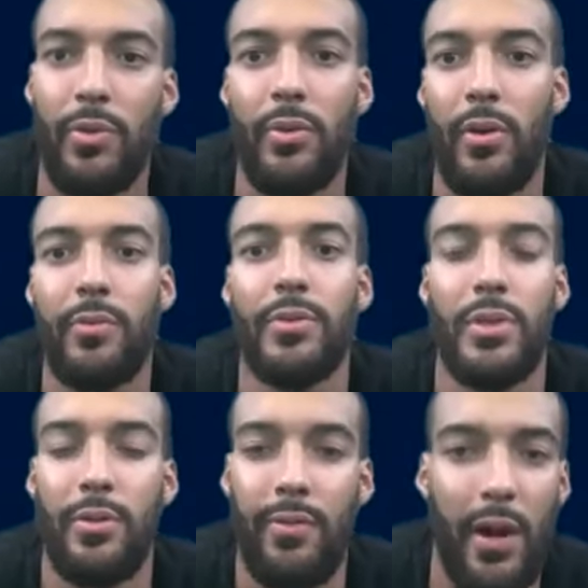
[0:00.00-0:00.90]
obviously
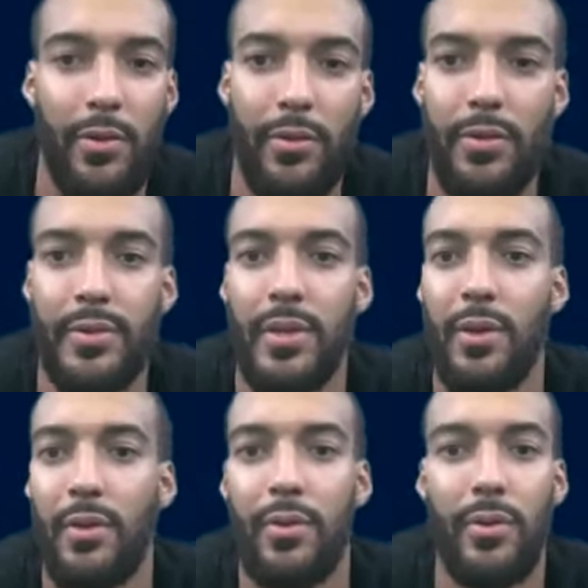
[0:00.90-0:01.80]
the virus and all
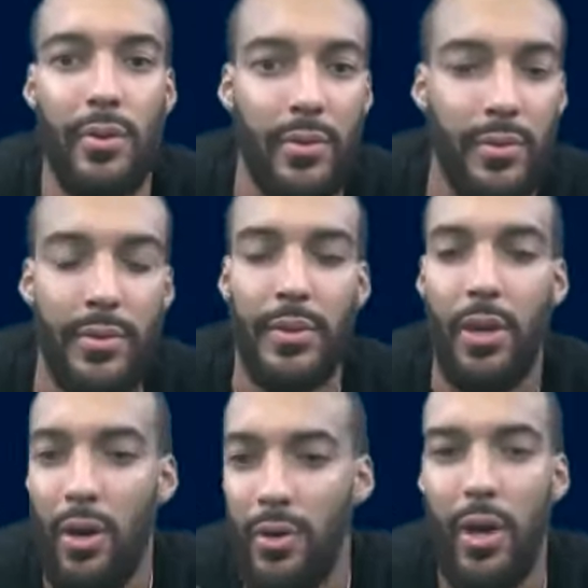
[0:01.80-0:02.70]
the
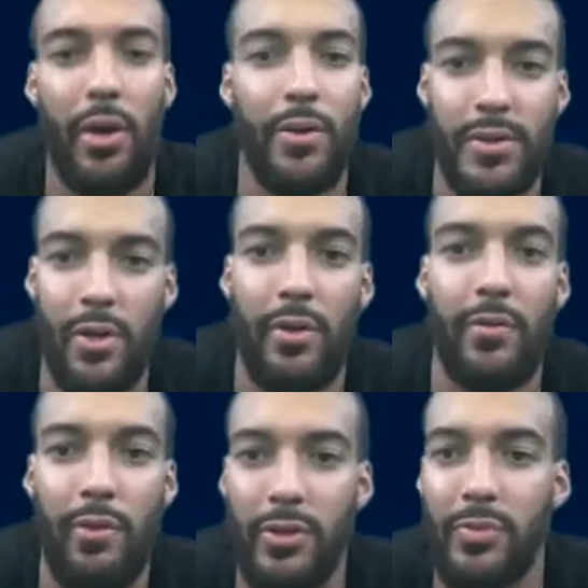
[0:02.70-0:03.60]
other stuff
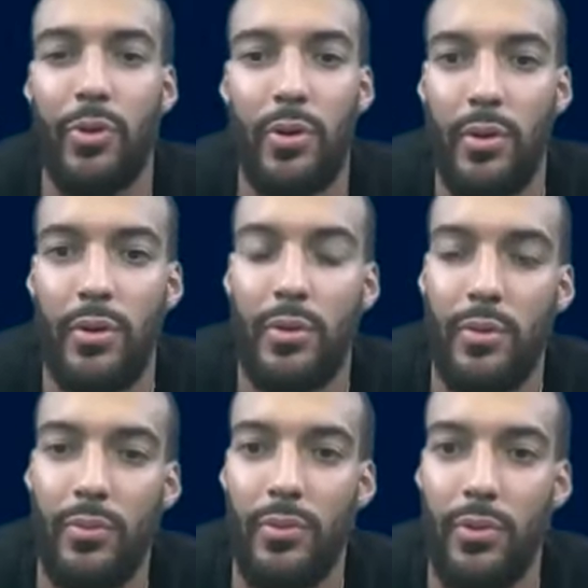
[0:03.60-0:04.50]
that was more,
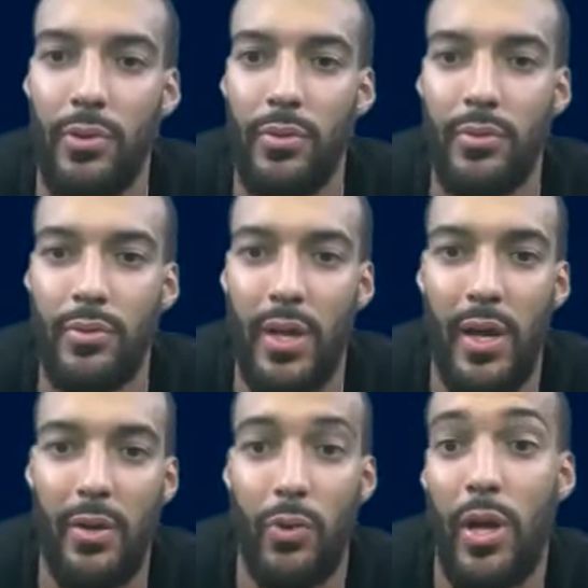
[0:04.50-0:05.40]
you know, that
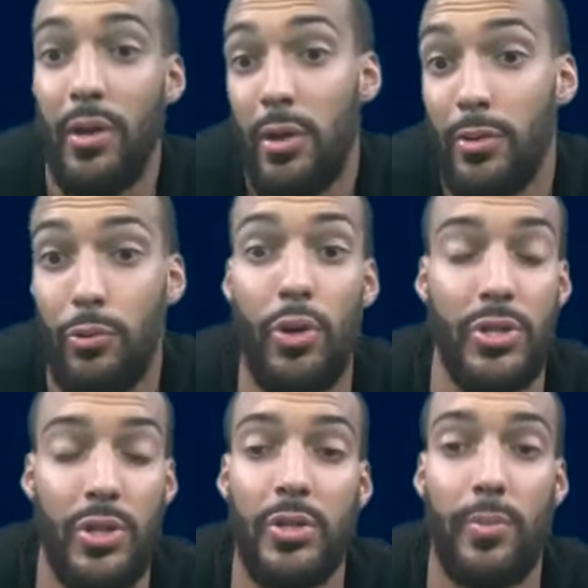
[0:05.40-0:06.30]
we had a lot of
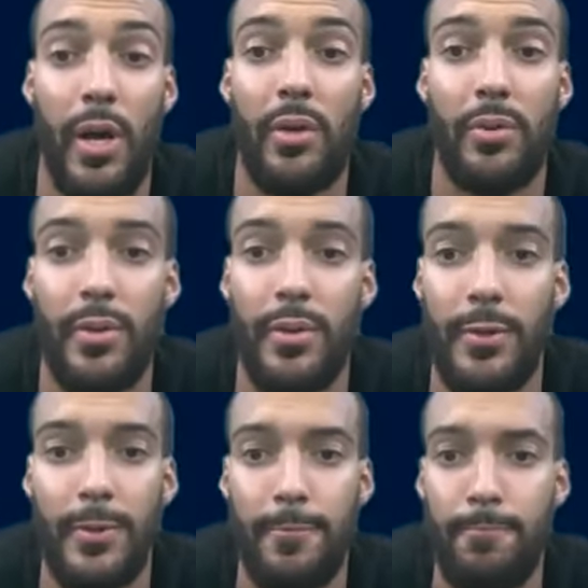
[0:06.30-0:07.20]
questions about.
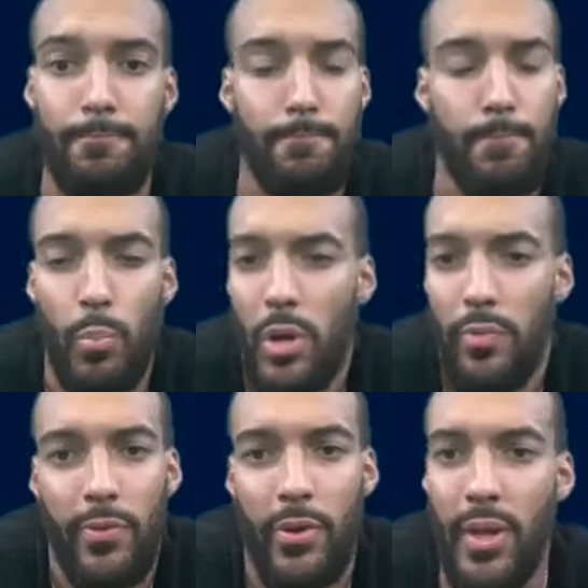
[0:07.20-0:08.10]
But
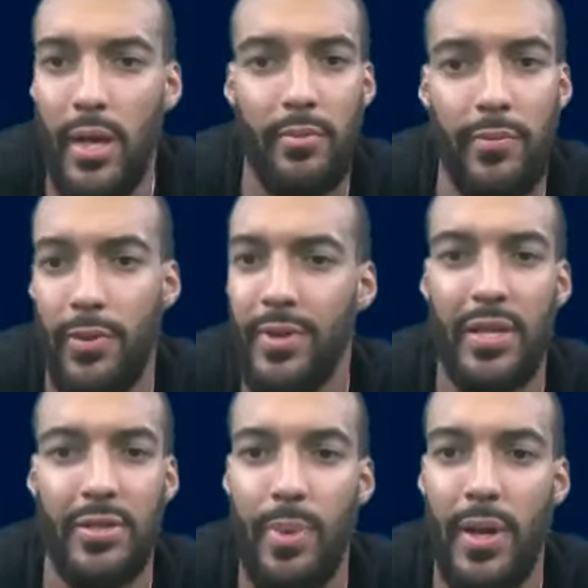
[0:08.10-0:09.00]
for that
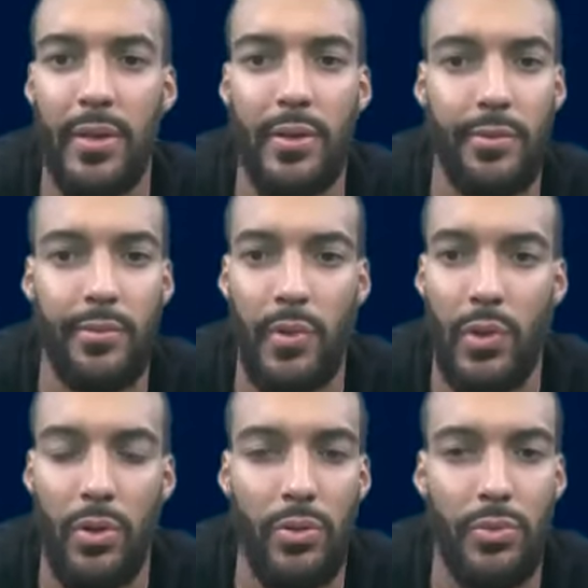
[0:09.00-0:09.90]
aspect, you
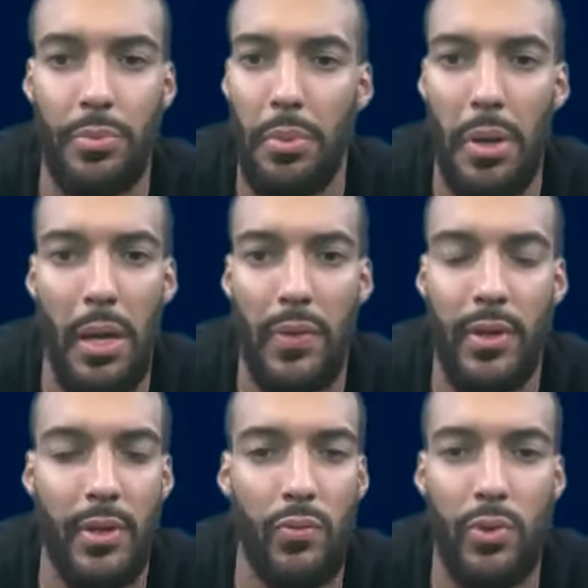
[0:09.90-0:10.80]
know, I
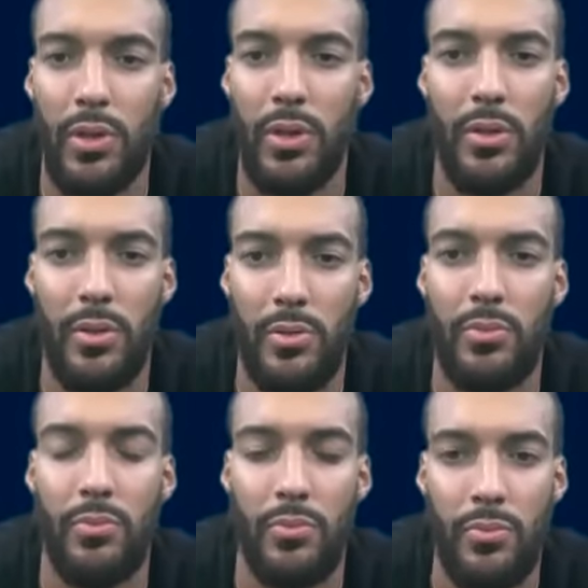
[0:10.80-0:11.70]
think the
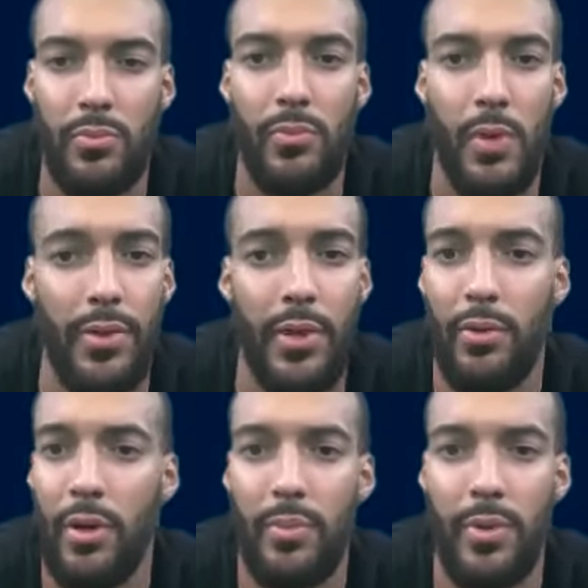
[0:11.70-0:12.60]

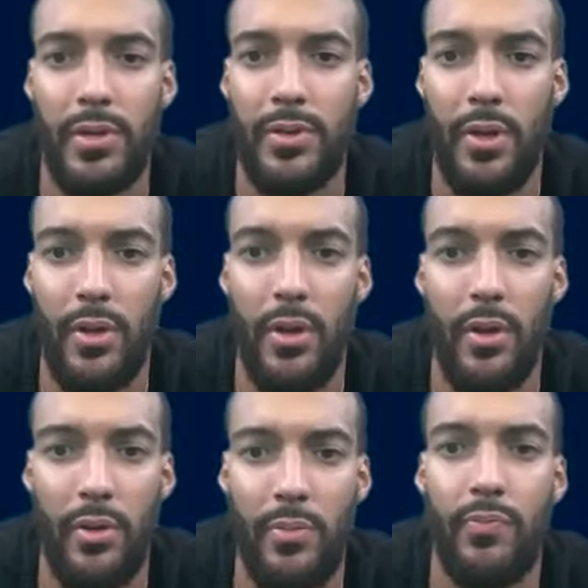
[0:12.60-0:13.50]
NBA has done a
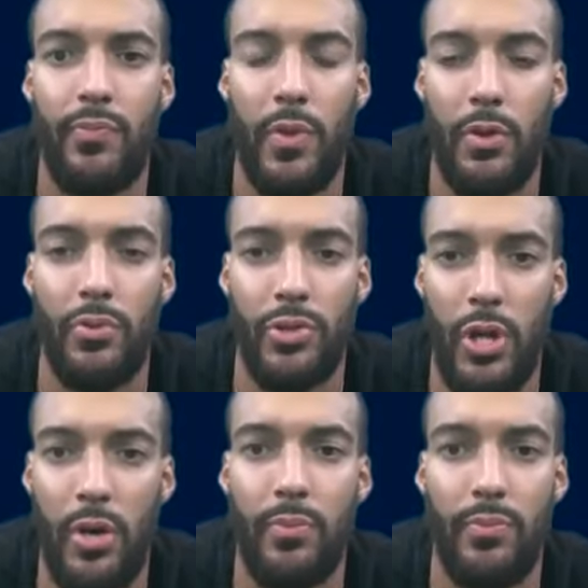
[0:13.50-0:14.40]
good
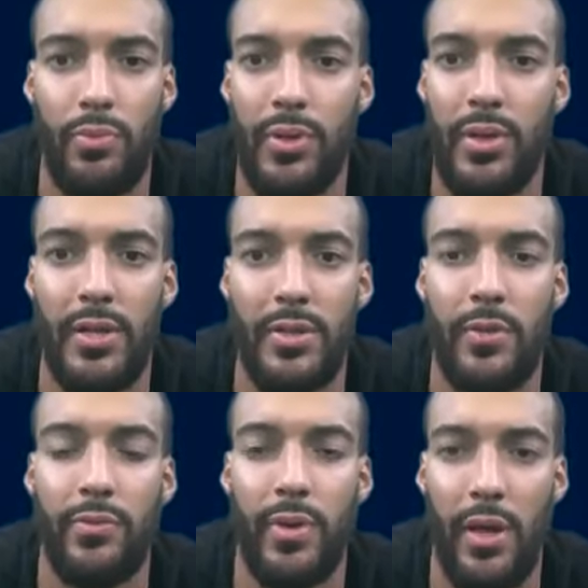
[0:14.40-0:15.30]
job putting that stuff
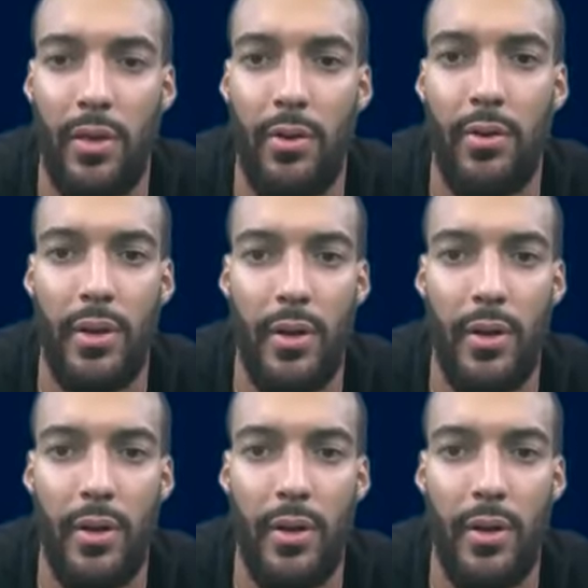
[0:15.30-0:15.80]
together and